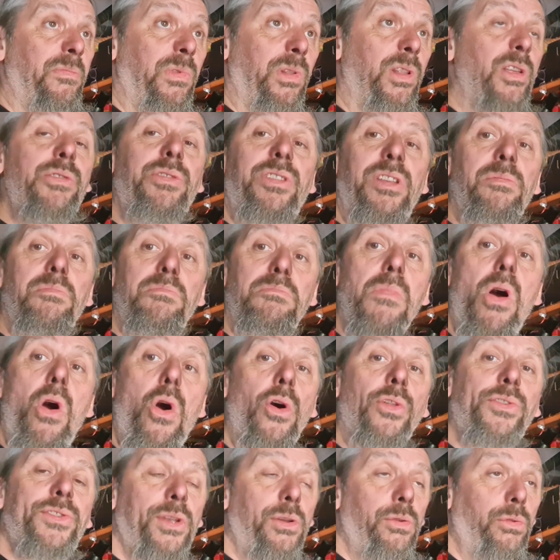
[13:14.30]
losing
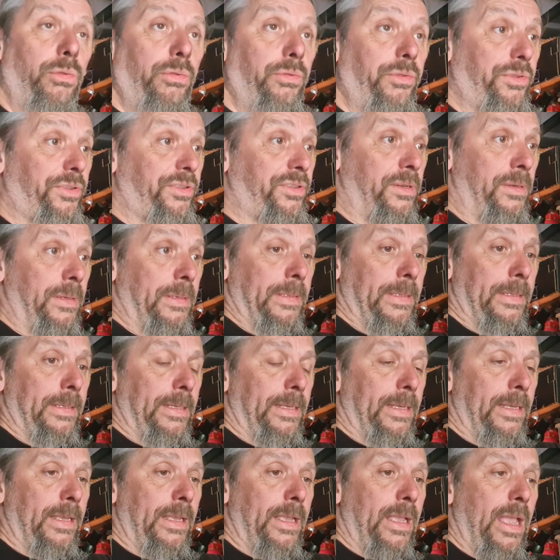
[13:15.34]
more tools
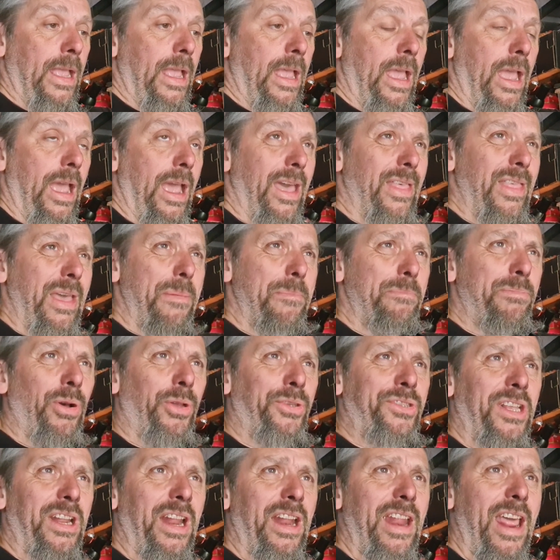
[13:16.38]
and then
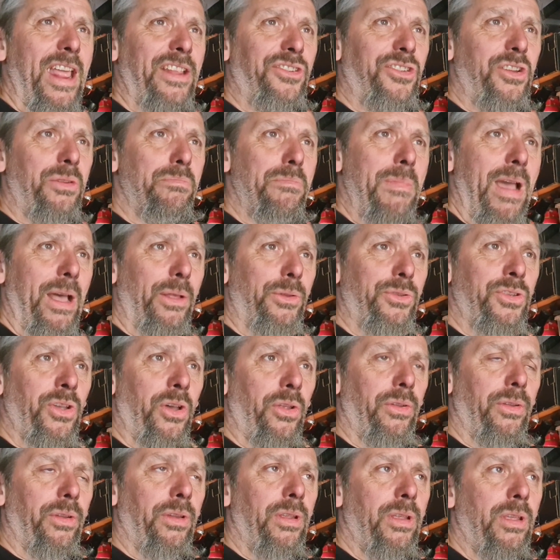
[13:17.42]
putting an engine mount
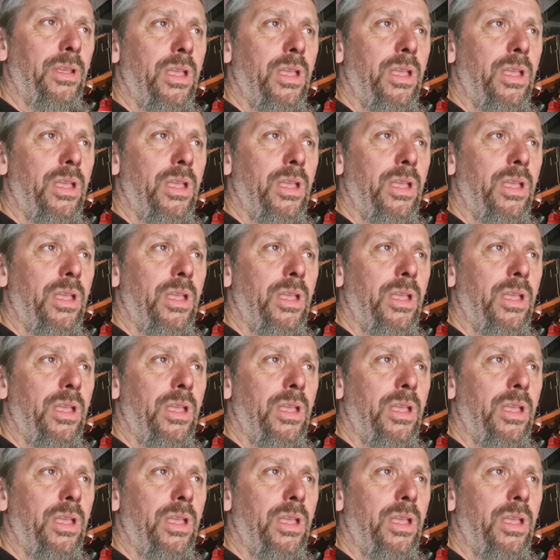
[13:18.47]
on